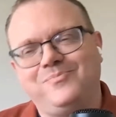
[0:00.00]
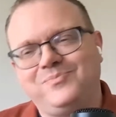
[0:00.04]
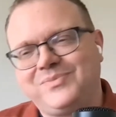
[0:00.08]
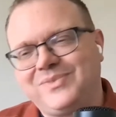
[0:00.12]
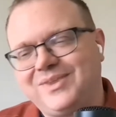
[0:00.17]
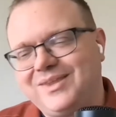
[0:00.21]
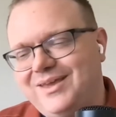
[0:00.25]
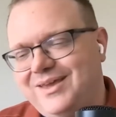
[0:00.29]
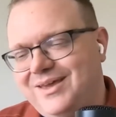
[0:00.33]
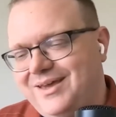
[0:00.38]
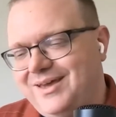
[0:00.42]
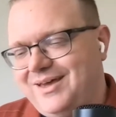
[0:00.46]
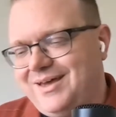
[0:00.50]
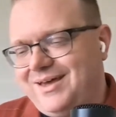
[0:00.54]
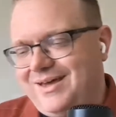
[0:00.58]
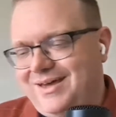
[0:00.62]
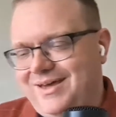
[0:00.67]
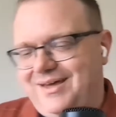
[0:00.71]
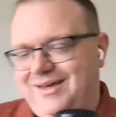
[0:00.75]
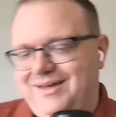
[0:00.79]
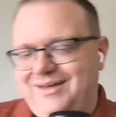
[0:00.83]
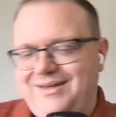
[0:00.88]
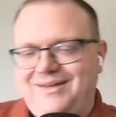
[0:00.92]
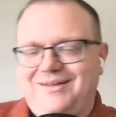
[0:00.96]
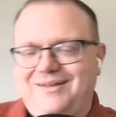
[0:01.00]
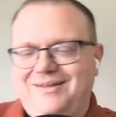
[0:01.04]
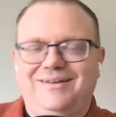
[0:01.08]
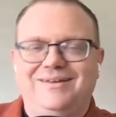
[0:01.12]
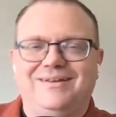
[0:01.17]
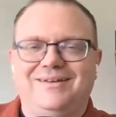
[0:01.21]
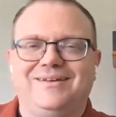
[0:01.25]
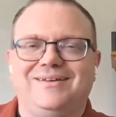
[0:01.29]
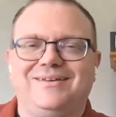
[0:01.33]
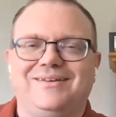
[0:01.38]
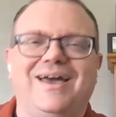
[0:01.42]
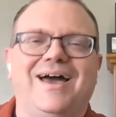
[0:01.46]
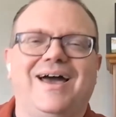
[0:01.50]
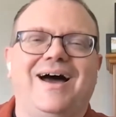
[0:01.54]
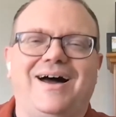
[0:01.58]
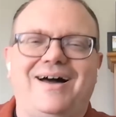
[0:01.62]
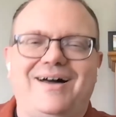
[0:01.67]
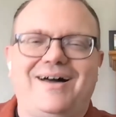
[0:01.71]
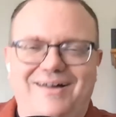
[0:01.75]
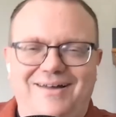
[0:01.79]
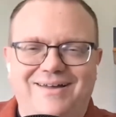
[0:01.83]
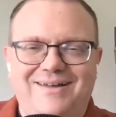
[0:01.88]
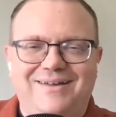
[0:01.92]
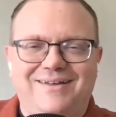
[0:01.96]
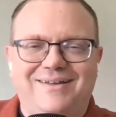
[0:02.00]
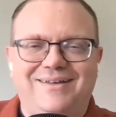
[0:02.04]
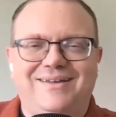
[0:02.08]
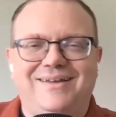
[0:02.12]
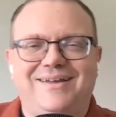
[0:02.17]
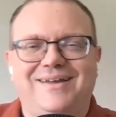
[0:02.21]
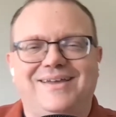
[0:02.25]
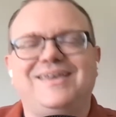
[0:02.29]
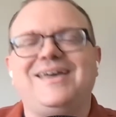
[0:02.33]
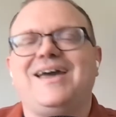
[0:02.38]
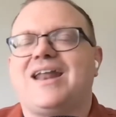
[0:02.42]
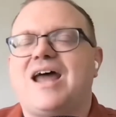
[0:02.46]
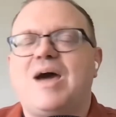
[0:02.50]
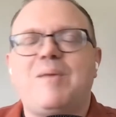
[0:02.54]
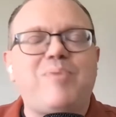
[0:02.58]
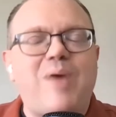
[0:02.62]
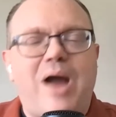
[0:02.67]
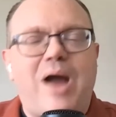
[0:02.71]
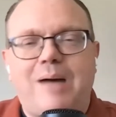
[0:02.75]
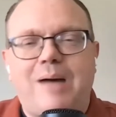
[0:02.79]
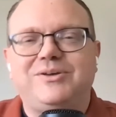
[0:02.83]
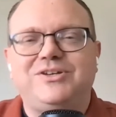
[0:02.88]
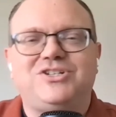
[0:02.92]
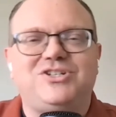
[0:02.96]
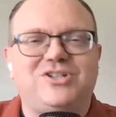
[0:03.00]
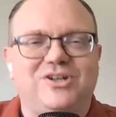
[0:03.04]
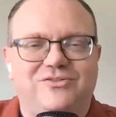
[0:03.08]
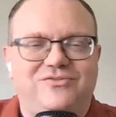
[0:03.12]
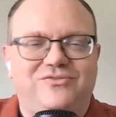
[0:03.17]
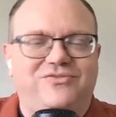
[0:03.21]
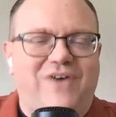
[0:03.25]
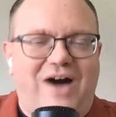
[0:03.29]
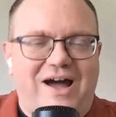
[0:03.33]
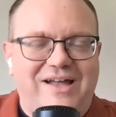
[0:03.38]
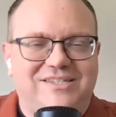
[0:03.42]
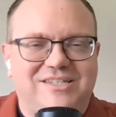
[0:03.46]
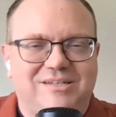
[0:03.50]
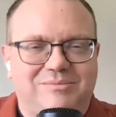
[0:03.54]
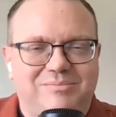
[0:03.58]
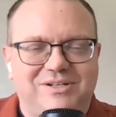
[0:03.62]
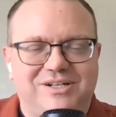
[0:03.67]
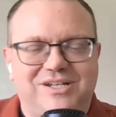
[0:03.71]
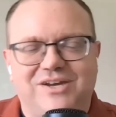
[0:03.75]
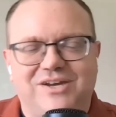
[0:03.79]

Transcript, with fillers: are masses out there that yeah again and, i probably should find something